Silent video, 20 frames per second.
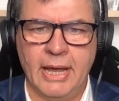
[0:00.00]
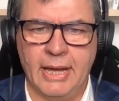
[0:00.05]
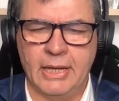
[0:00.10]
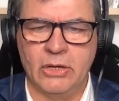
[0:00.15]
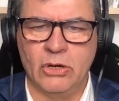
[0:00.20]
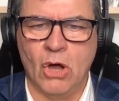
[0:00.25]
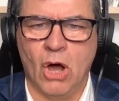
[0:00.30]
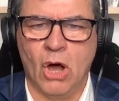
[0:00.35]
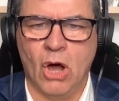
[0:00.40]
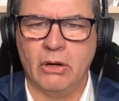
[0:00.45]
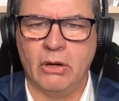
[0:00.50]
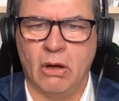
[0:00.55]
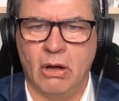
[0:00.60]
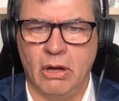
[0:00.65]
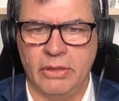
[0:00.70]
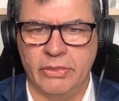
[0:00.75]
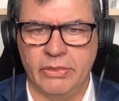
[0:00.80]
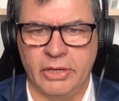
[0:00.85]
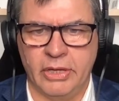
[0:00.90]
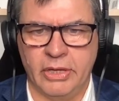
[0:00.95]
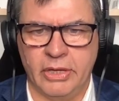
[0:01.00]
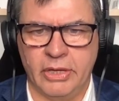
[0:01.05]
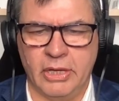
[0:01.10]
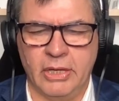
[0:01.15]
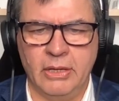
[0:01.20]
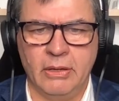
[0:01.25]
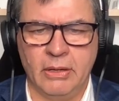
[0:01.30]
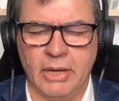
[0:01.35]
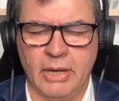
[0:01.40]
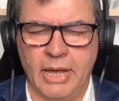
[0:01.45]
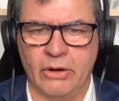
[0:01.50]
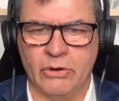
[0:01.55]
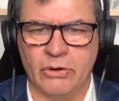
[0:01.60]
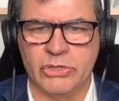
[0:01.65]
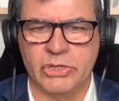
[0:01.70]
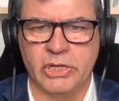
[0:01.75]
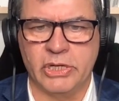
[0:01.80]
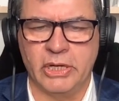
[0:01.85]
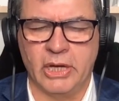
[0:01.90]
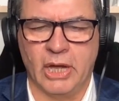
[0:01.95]
and not on the
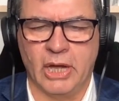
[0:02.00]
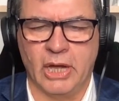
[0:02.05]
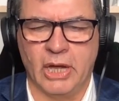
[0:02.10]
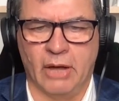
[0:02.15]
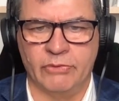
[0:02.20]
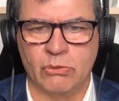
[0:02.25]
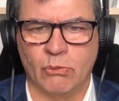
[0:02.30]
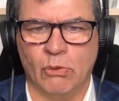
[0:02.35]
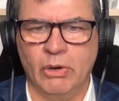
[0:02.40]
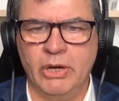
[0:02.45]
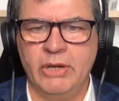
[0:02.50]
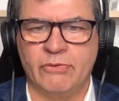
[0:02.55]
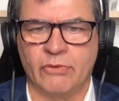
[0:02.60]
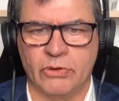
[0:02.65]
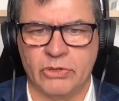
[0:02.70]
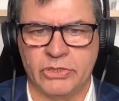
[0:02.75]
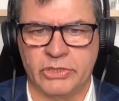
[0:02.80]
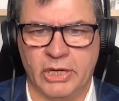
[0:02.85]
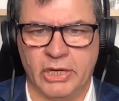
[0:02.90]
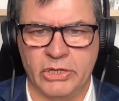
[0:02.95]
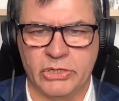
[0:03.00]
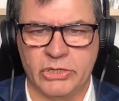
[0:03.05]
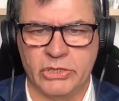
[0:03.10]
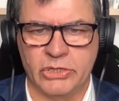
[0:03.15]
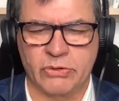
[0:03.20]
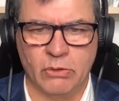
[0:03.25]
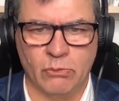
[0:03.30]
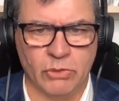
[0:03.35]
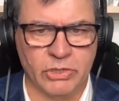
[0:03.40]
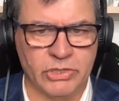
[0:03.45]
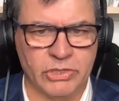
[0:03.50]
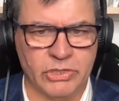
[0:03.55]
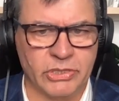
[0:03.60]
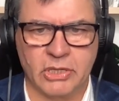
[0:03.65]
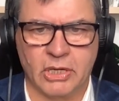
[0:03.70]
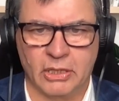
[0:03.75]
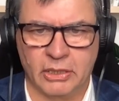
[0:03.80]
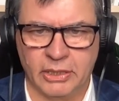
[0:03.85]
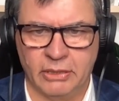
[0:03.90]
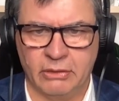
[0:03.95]
energy of the 21st century, which
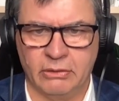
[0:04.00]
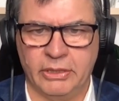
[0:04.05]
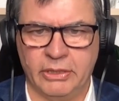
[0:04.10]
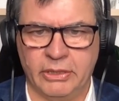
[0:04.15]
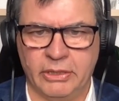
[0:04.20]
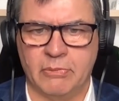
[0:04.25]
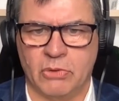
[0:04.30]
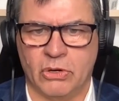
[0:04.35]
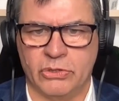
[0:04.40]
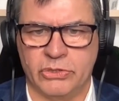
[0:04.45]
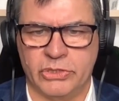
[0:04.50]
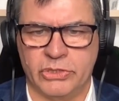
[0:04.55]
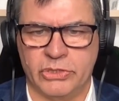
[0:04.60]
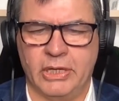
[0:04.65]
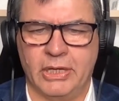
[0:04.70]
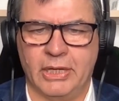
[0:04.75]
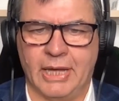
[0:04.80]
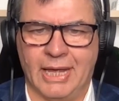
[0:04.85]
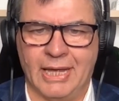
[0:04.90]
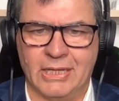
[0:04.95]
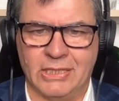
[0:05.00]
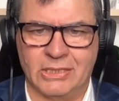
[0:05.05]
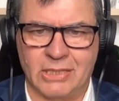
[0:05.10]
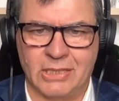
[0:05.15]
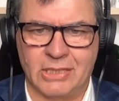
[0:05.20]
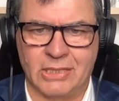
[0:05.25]
is clearly emerging as